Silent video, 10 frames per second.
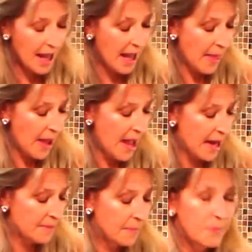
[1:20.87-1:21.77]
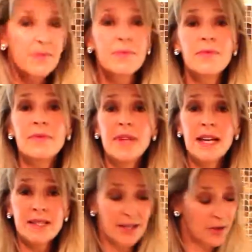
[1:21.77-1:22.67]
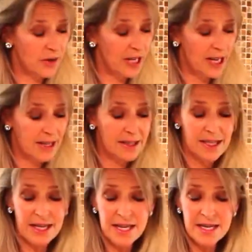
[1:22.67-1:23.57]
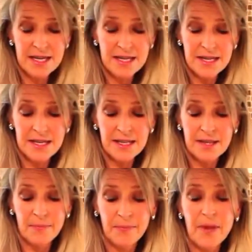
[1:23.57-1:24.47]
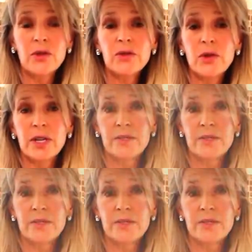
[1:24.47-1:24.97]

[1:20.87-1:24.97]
And then, next ingredient is soy